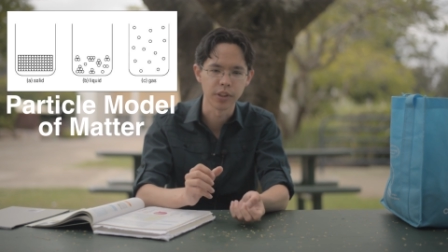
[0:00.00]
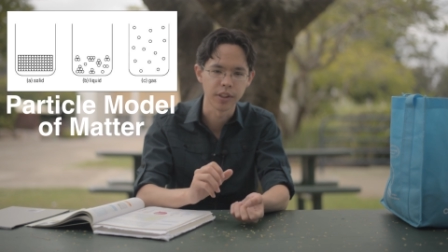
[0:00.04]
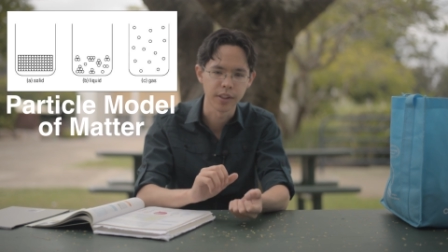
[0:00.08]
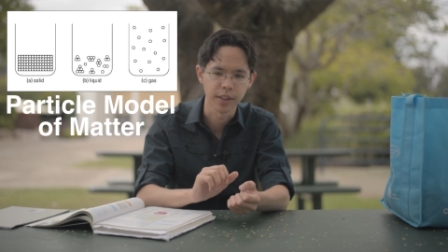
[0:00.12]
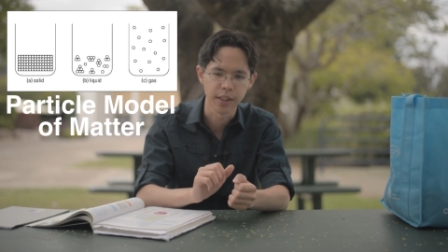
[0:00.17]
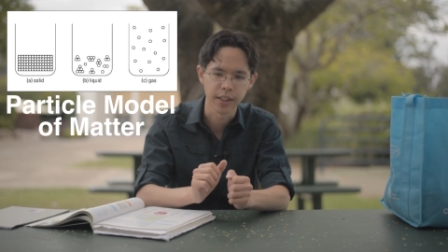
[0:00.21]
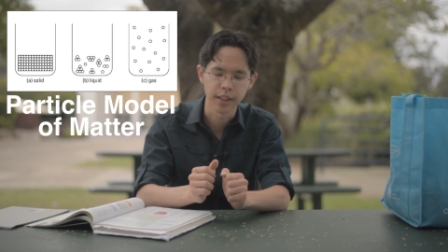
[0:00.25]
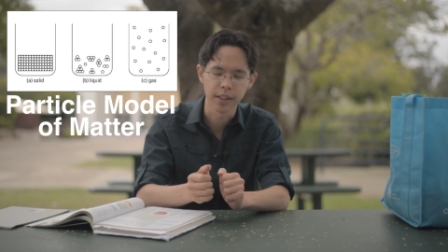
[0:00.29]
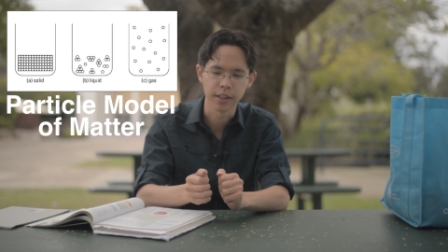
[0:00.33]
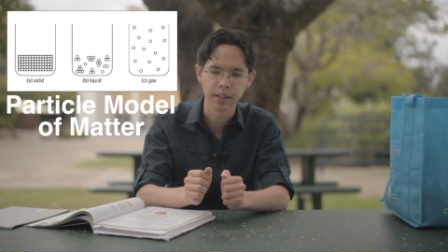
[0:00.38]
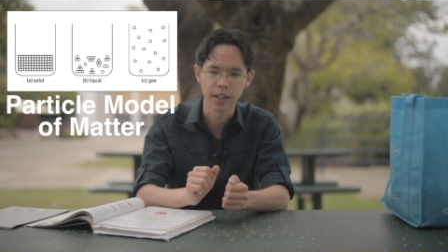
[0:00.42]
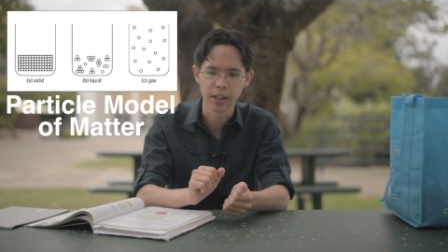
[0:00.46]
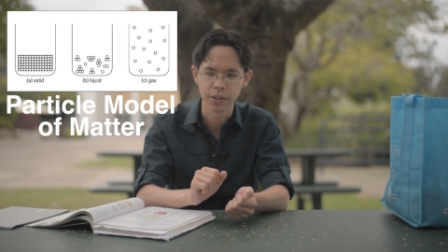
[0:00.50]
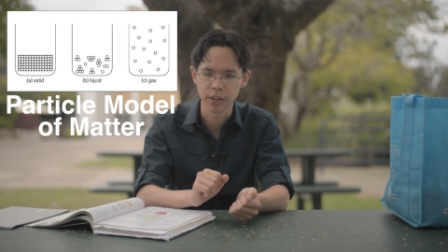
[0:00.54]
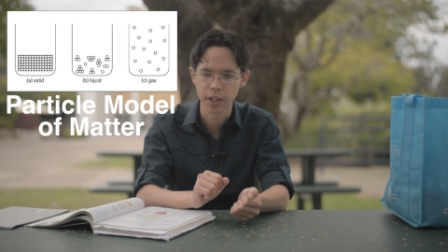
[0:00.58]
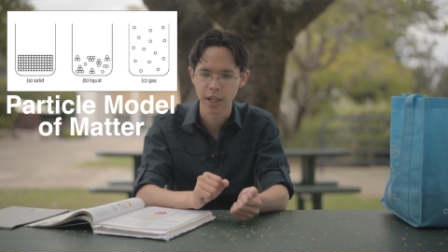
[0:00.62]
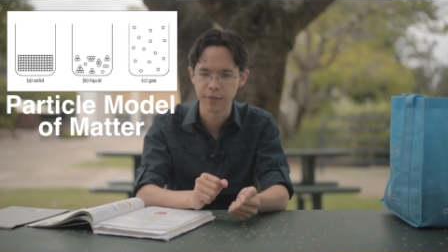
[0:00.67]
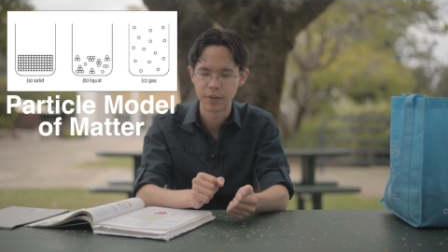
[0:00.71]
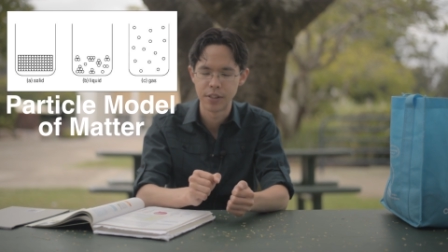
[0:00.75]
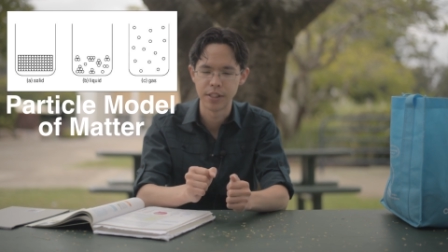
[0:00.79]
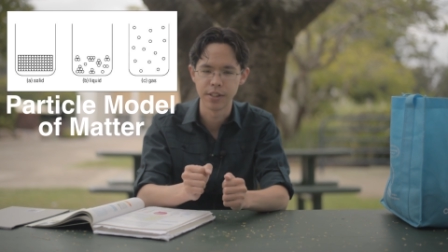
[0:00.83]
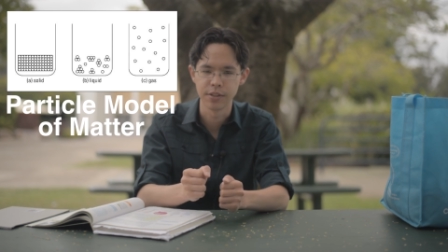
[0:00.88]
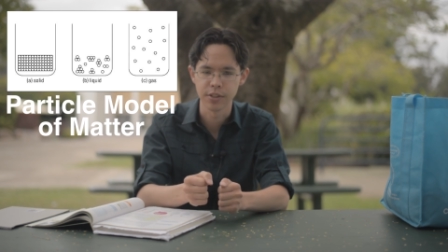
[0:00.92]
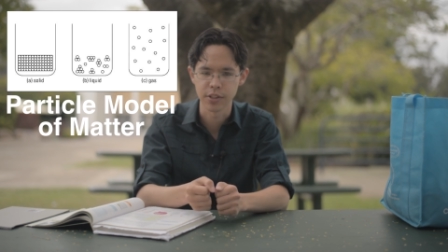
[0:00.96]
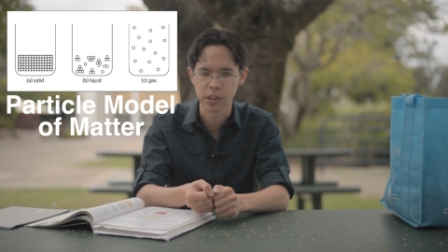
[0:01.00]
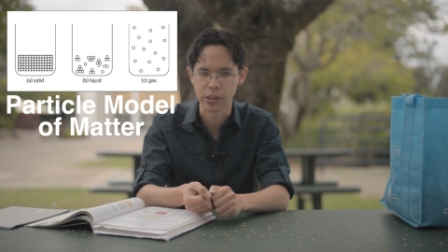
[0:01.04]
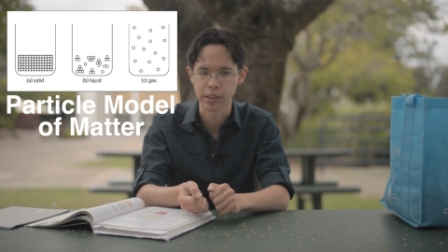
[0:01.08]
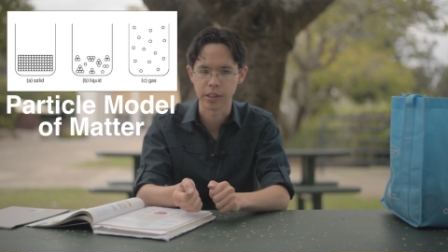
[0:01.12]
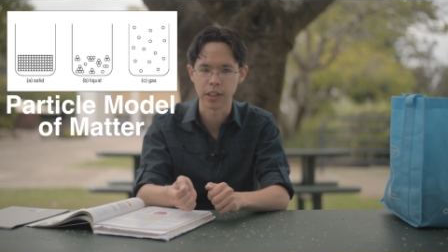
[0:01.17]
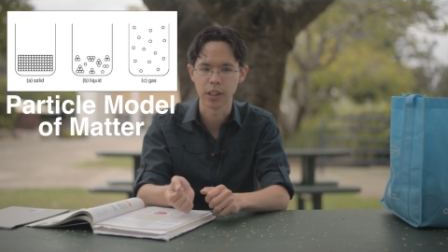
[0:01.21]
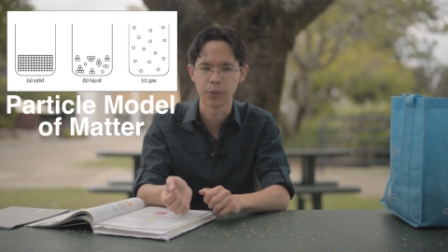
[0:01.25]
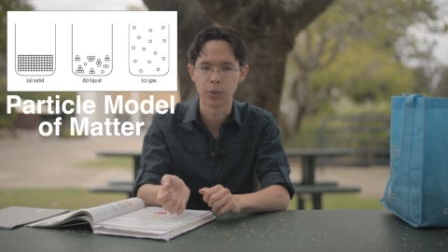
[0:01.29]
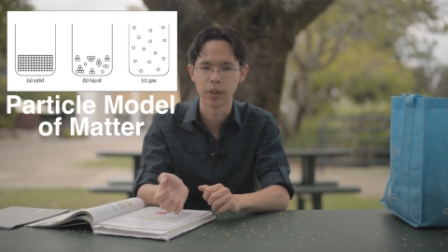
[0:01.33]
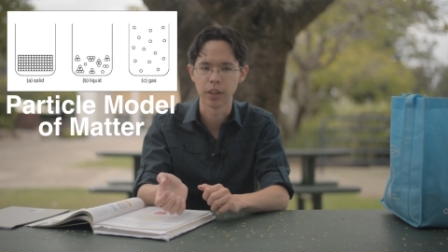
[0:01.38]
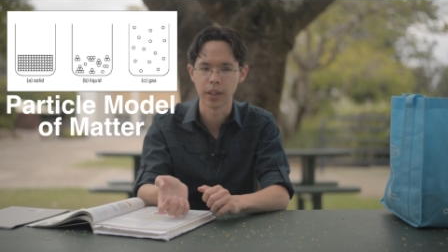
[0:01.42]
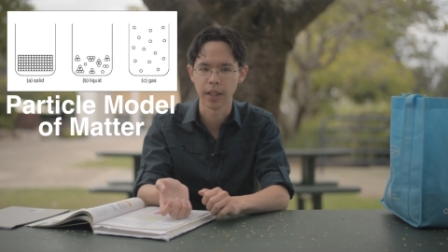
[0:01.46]
and you have the solid,
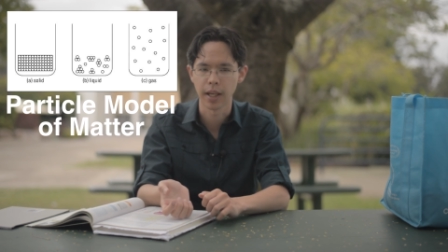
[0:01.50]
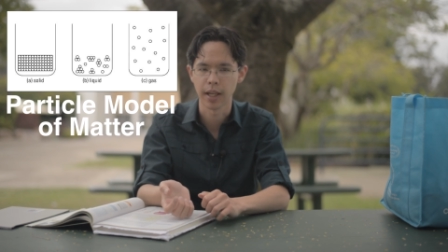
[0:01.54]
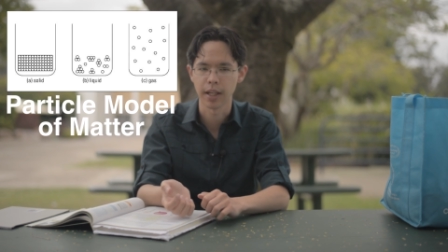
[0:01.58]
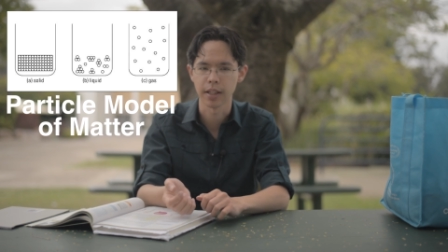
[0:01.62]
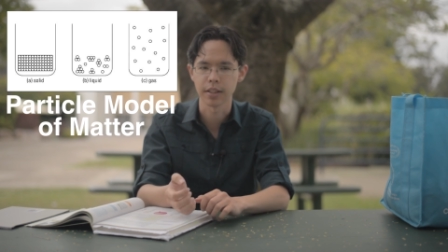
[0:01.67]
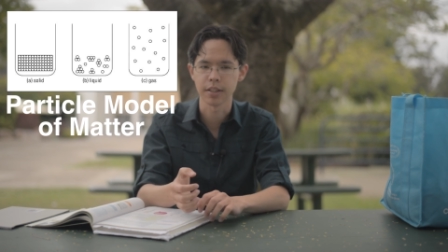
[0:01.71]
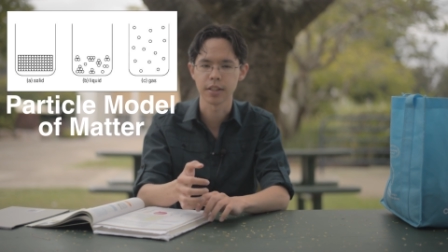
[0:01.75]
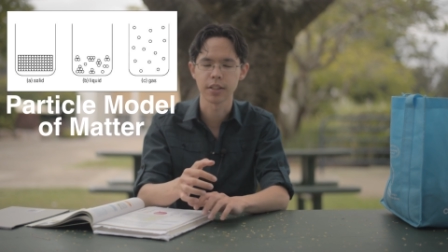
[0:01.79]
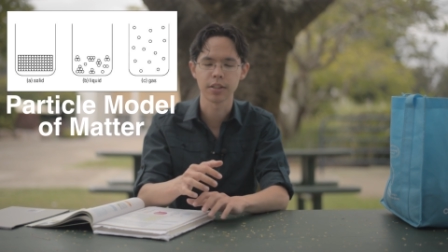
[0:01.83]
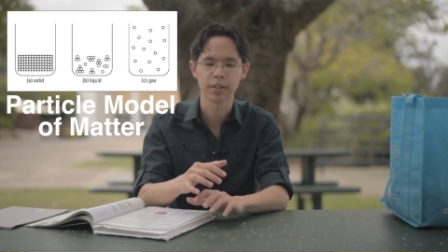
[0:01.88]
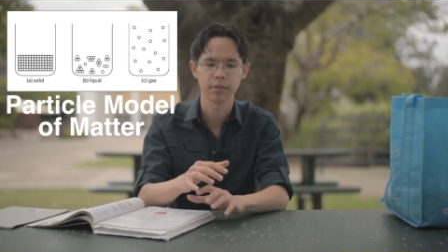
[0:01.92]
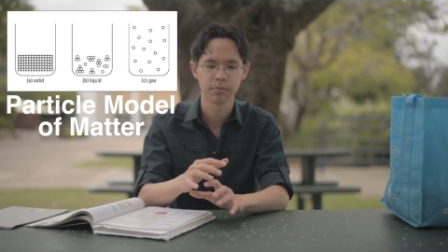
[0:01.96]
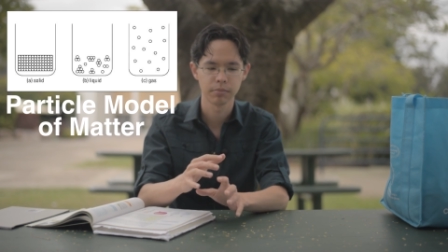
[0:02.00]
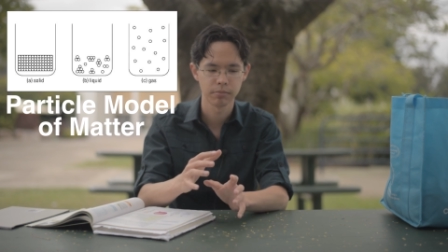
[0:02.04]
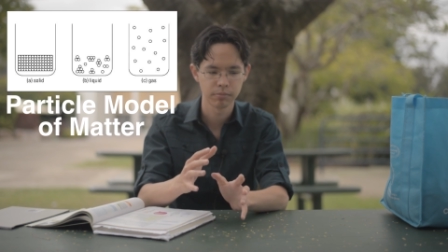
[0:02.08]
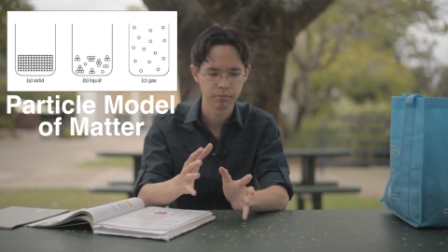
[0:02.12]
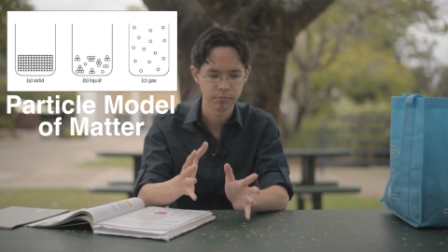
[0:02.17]
liquid, gas